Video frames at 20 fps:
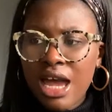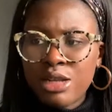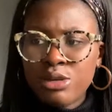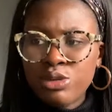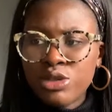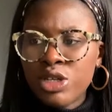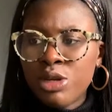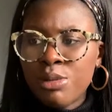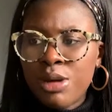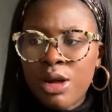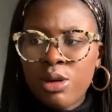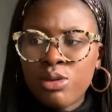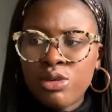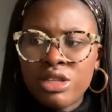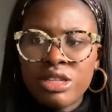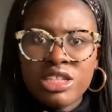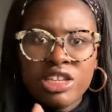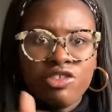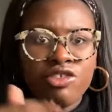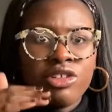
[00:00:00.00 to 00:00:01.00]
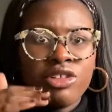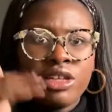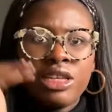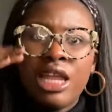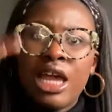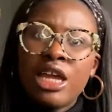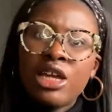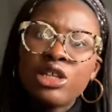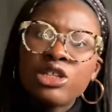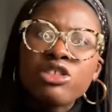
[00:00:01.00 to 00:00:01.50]
talking about all the different
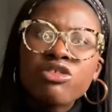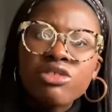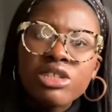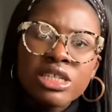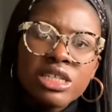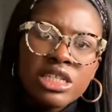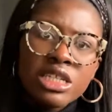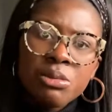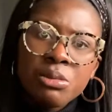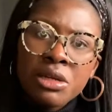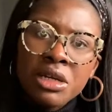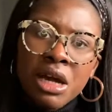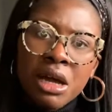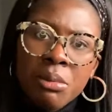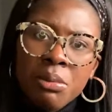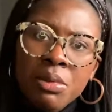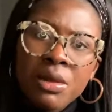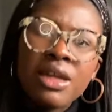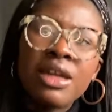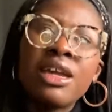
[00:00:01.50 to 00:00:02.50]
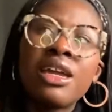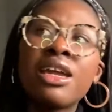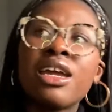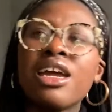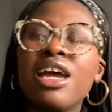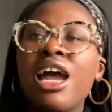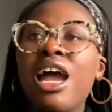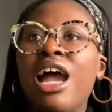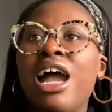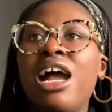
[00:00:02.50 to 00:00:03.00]
layers of TCP/IP,
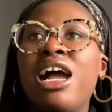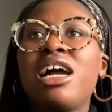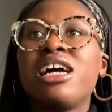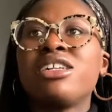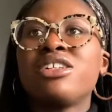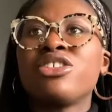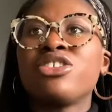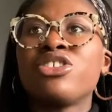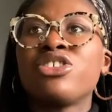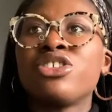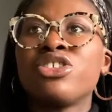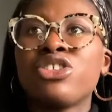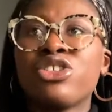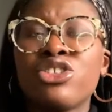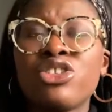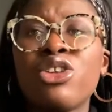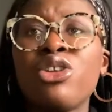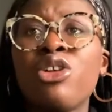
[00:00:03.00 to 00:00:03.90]
and just a